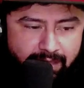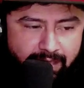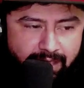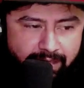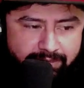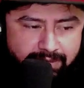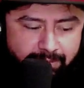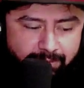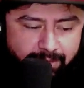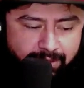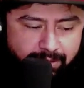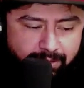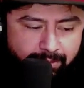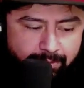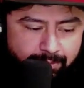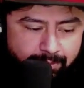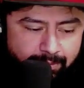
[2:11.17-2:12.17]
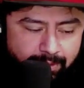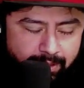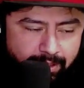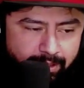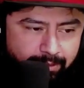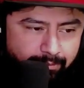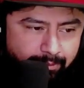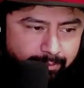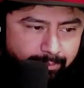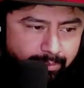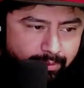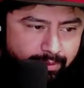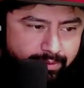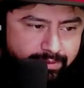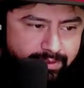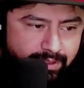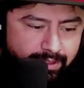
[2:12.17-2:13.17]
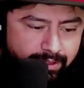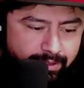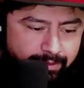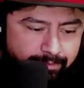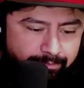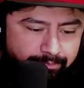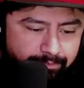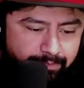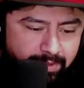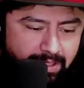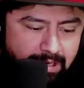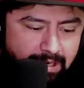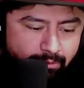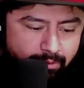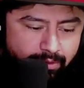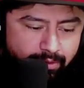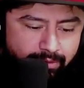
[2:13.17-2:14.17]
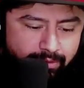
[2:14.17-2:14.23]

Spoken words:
I have some other reports here, and I will go